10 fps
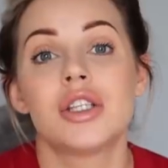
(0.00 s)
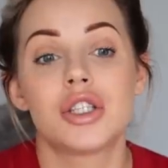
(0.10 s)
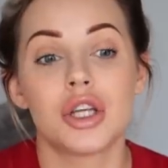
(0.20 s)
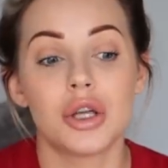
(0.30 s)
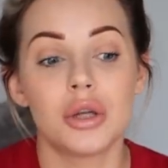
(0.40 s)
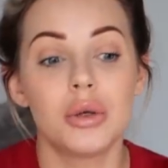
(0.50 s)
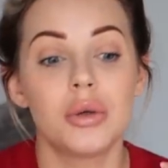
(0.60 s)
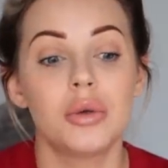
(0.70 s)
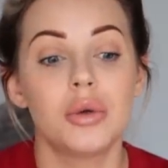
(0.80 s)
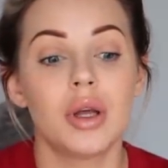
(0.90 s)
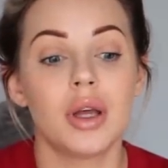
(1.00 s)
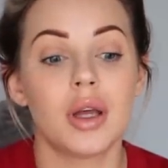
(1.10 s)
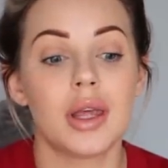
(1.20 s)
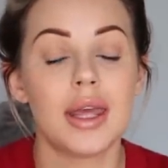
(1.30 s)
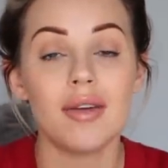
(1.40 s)
to
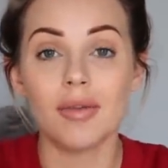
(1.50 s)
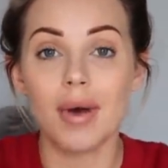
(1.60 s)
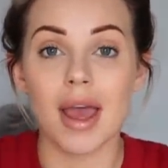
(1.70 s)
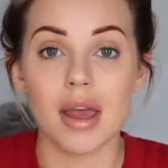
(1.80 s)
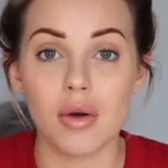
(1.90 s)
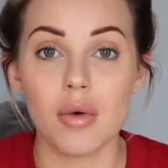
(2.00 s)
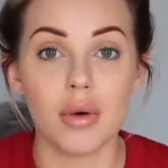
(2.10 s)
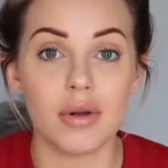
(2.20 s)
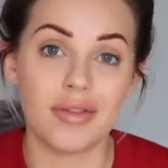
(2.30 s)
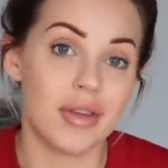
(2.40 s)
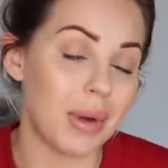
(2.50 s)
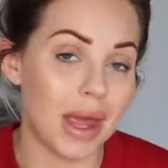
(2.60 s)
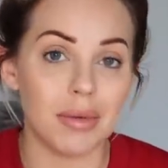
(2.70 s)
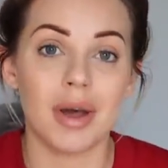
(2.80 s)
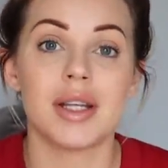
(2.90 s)
give away all of the
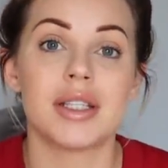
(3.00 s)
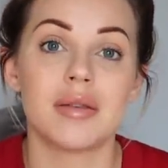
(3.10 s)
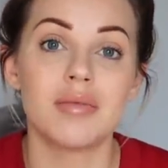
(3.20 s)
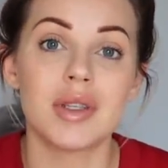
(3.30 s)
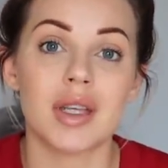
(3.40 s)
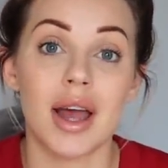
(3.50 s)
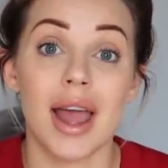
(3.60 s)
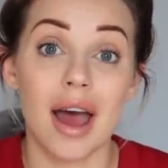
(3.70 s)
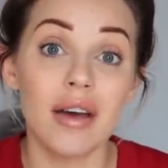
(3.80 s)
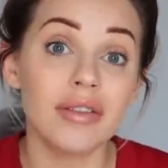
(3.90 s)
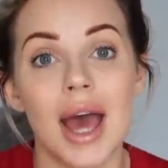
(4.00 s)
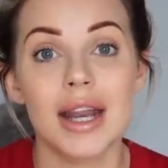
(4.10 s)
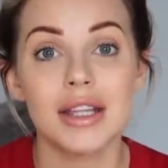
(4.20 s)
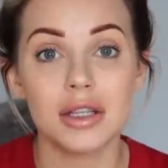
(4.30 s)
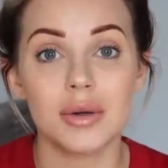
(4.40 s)
baby items that I have,
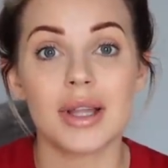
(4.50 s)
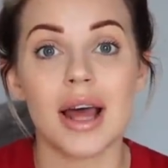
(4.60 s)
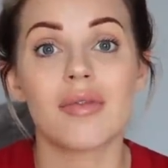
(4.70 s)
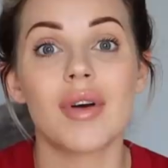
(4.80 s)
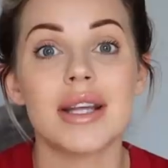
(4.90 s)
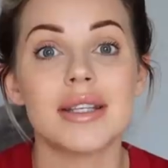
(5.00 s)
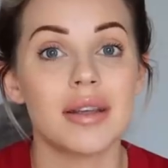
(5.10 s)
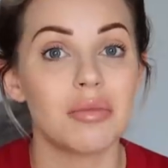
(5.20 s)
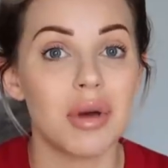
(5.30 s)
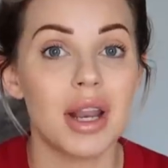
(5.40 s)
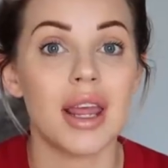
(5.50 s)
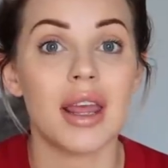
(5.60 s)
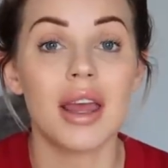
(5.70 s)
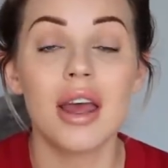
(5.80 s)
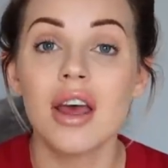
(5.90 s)
and in doing that, raise some
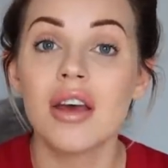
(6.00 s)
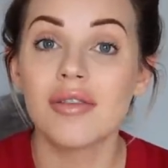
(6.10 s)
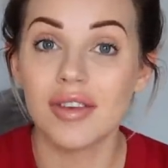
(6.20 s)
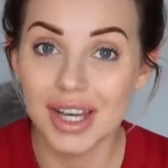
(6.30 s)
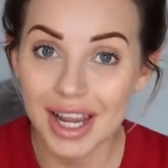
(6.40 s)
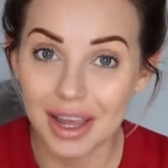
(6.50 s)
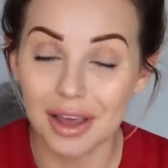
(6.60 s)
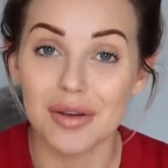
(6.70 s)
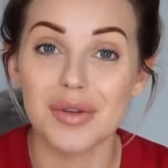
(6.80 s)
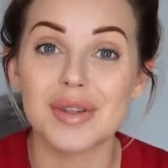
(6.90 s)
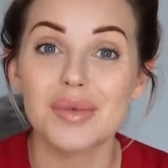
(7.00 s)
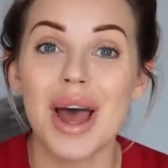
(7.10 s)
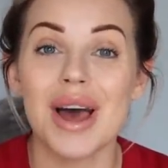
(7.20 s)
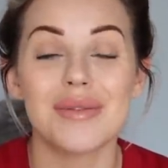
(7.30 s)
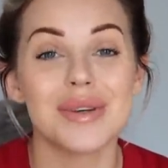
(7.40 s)
money for NICU as
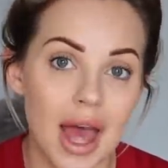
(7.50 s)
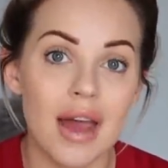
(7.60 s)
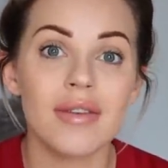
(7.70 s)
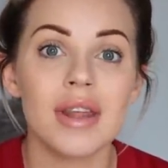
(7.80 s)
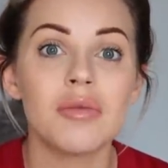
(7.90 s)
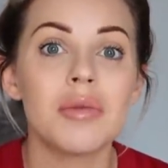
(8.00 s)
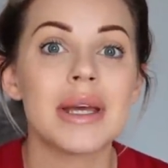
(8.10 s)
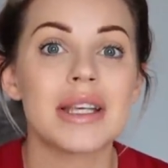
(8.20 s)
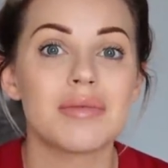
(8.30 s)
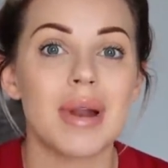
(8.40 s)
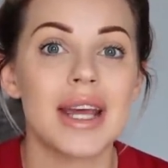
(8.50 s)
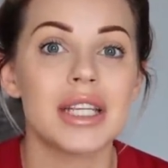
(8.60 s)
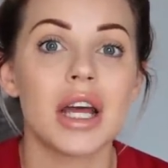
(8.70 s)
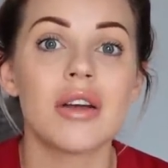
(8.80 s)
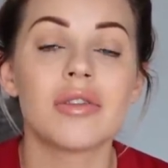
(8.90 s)
well. Everything will be
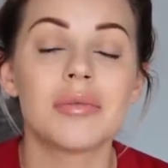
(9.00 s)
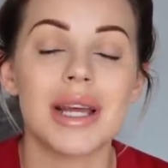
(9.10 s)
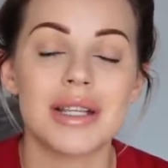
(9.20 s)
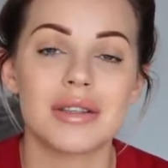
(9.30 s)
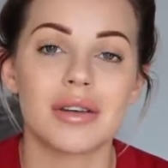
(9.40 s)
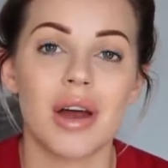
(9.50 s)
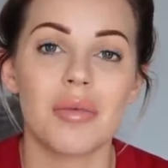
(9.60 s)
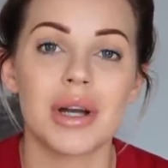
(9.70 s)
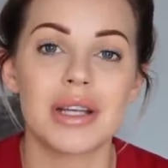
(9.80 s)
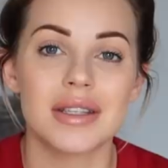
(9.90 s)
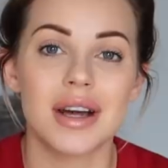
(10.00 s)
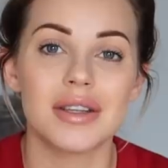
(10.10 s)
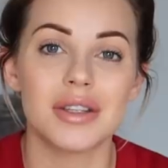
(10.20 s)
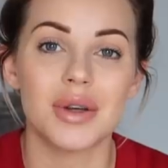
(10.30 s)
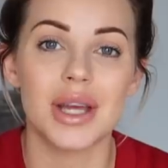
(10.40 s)
explained over on my Instagram when I
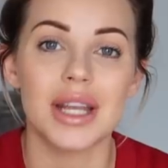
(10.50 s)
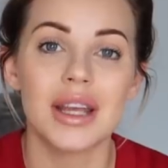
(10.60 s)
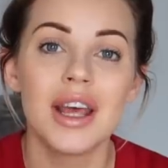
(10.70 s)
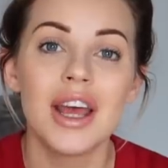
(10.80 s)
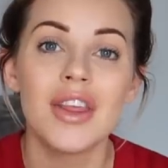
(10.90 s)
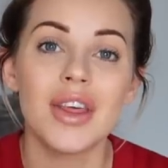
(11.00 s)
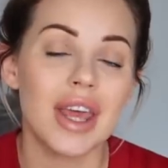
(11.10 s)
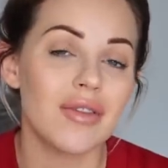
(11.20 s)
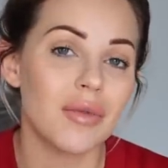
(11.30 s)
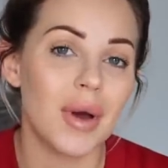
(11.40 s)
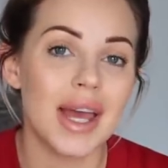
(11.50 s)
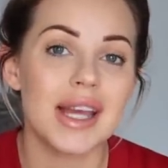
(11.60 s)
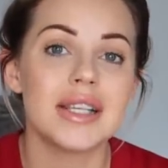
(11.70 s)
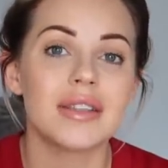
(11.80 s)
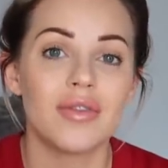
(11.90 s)
start doing the
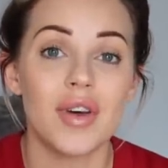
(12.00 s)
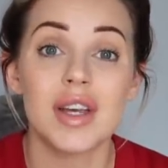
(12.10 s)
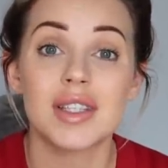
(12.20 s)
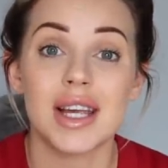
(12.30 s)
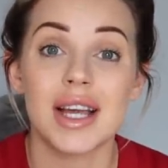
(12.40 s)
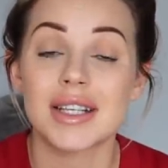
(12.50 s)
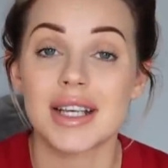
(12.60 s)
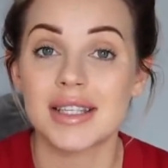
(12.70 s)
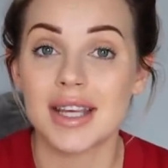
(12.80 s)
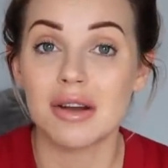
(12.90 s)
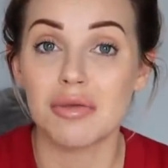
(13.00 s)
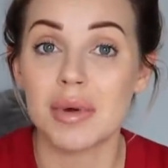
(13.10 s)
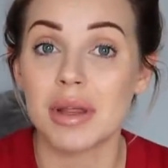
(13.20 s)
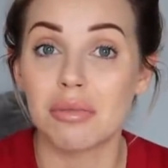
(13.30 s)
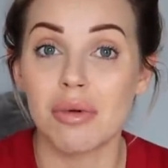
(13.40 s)
giveaways. The first thing, as I said, will
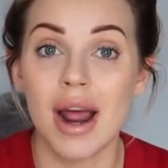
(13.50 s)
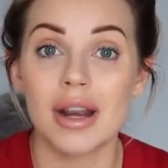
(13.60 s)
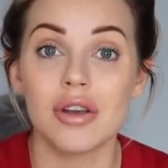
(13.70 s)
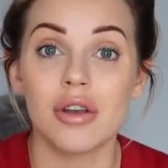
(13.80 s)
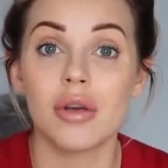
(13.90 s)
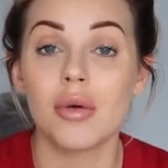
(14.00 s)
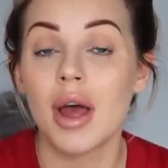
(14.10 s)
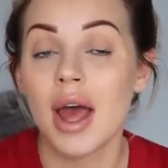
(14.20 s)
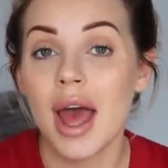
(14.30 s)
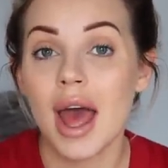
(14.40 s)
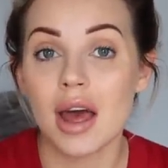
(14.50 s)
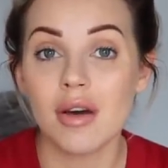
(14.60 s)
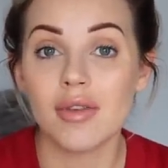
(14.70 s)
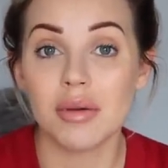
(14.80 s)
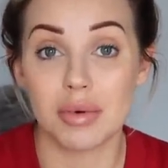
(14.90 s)
be the brand new
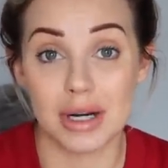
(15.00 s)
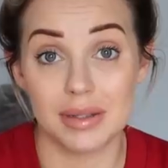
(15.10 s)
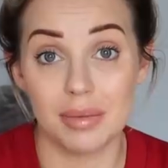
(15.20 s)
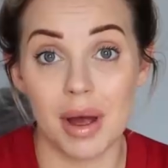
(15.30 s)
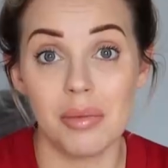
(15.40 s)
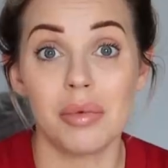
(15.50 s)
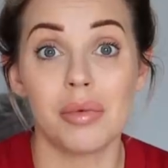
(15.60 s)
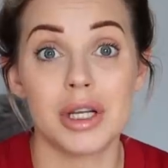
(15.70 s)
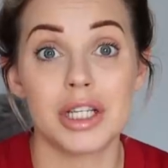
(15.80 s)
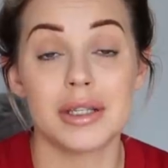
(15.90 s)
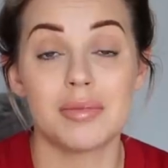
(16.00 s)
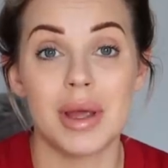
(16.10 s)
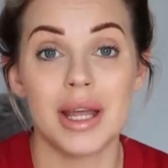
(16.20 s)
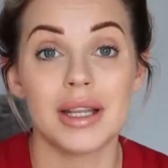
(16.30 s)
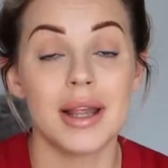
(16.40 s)
LV breast pump, which has
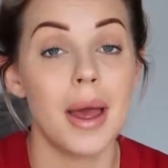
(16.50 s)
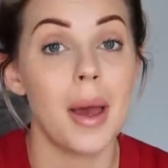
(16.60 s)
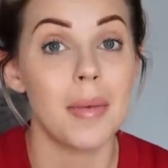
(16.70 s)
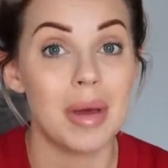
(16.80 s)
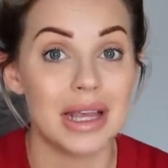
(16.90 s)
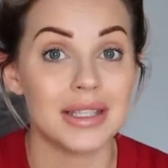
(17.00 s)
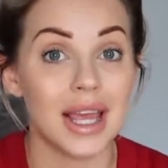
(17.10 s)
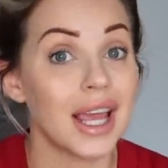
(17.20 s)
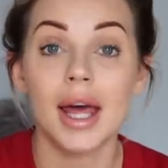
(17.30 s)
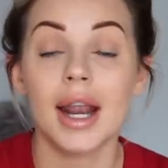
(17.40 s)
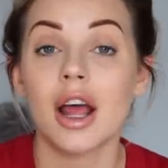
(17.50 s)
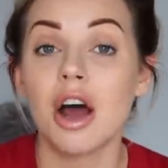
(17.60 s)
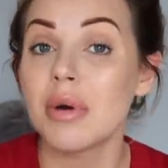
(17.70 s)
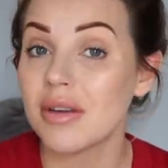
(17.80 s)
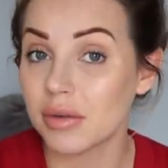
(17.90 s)
been amazing, and I
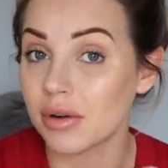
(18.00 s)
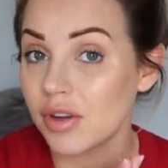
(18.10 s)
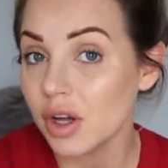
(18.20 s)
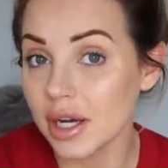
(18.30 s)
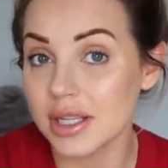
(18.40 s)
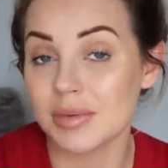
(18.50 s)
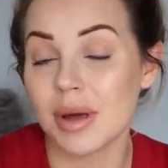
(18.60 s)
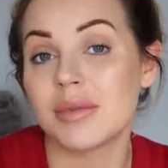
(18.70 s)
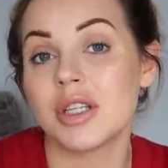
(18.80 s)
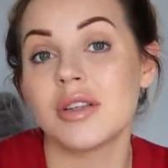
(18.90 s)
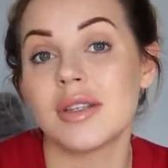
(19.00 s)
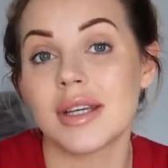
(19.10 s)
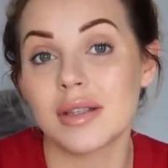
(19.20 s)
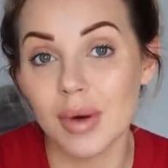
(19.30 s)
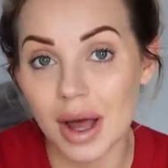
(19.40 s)
can't wait for one of you guys to be able to use
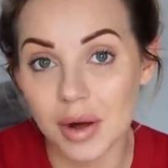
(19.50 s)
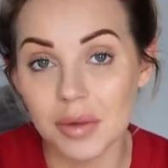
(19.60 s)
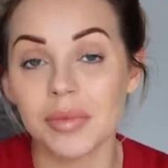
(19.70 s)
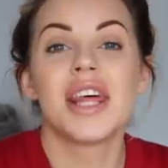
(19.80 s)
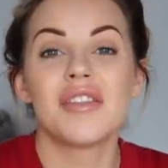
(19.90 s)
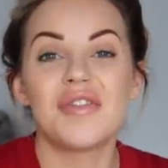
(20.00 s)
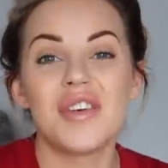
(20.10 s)
it as well. The